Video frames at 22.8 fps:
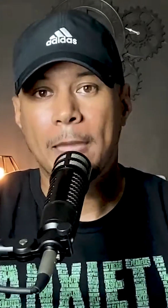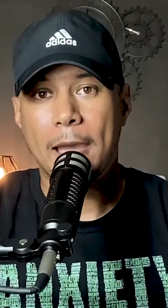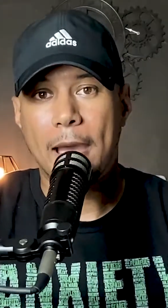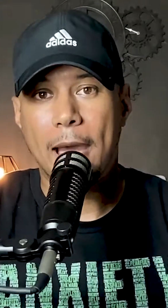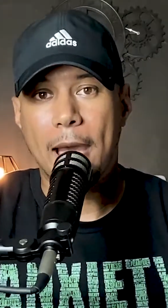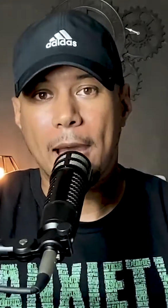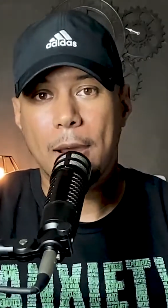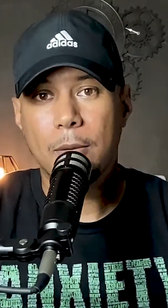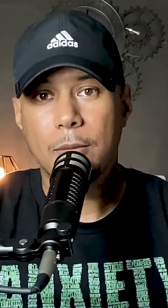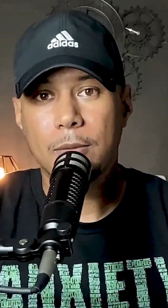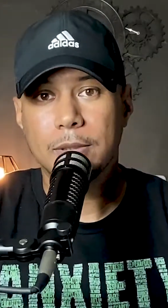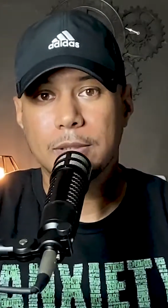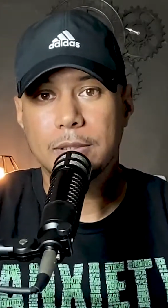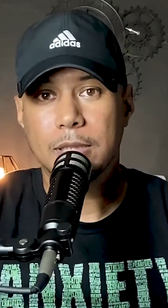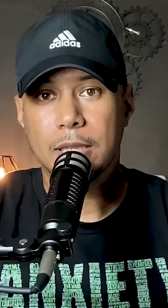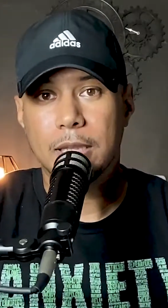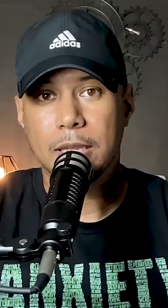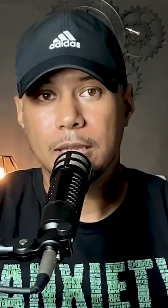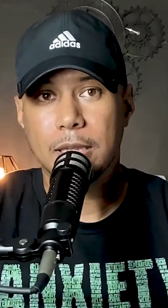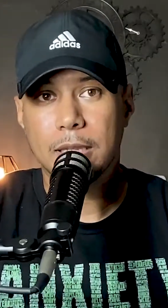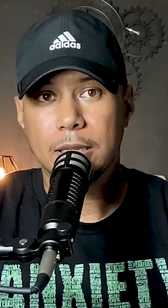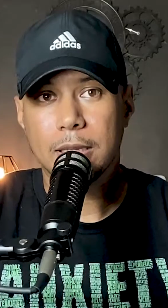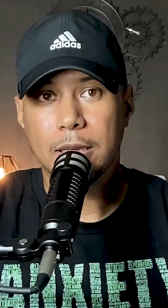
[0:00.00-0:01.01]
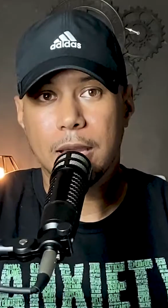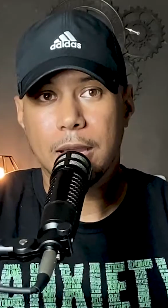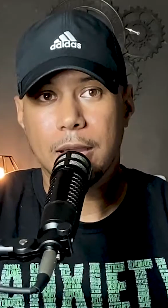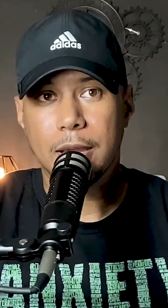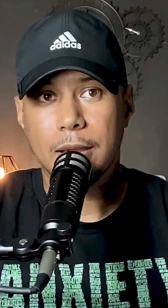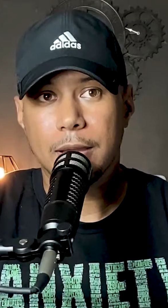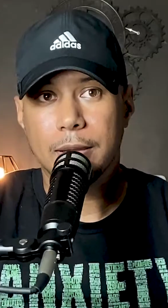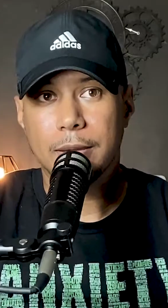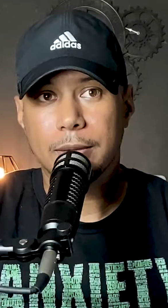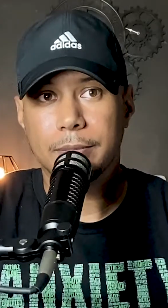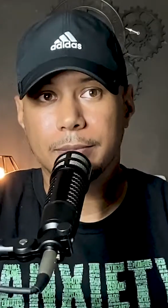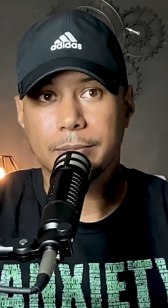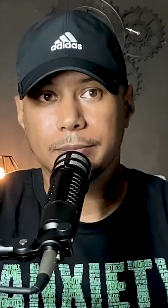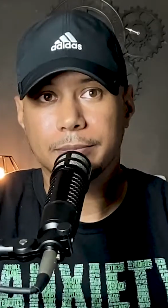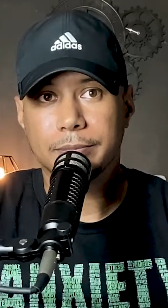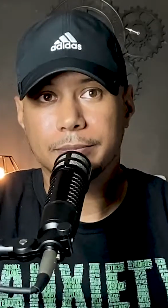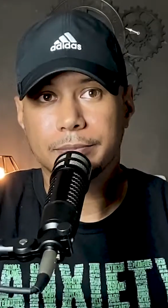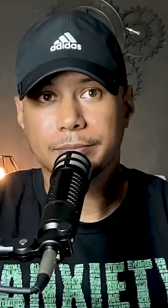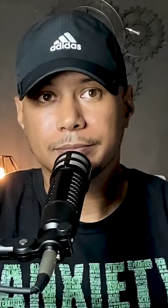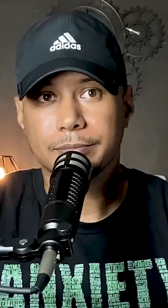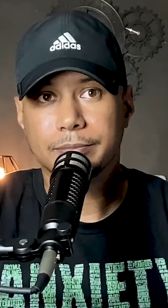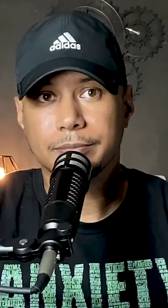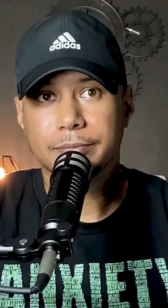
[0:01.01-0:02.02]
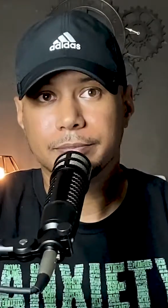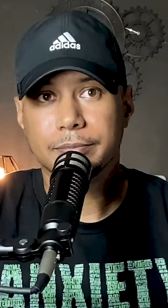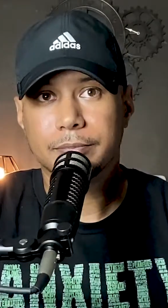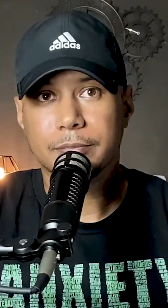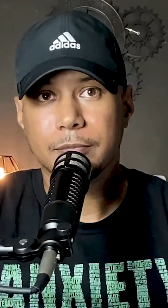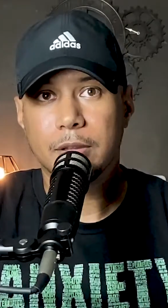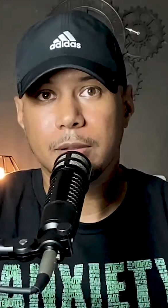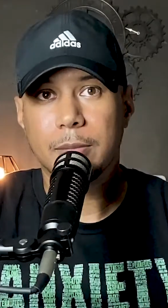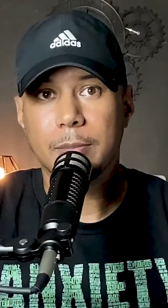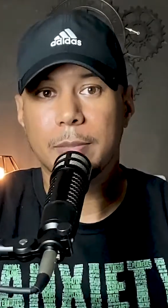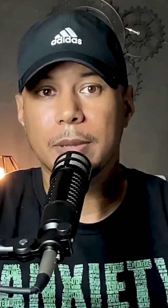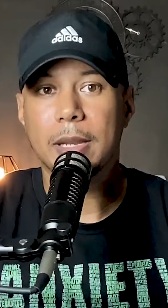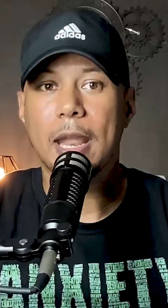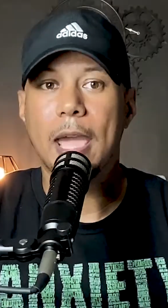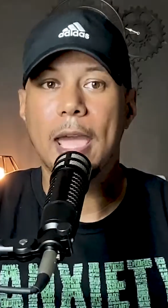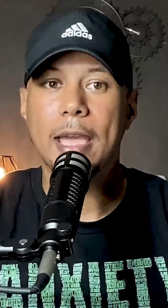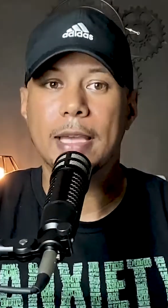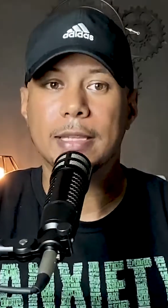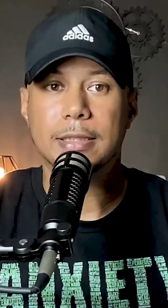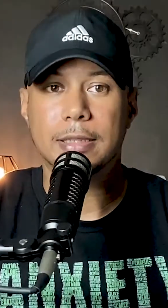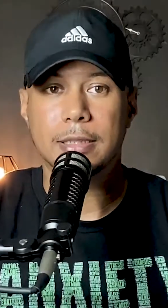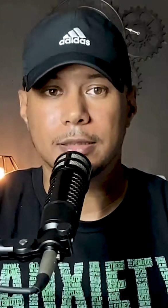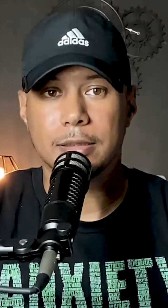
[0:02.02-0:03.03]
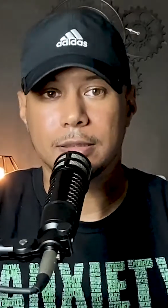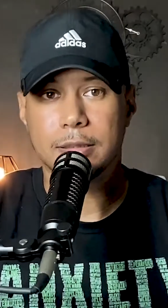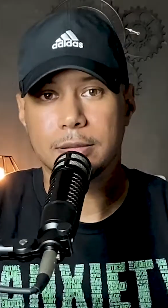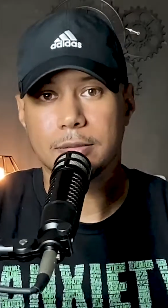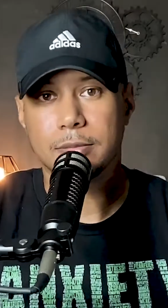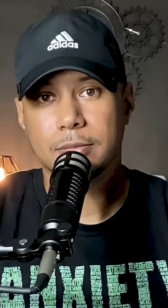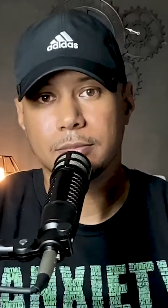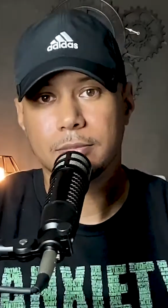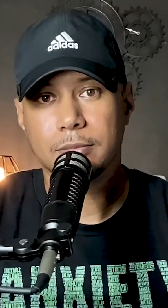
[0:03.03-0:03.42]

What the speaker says: I was in Manassas.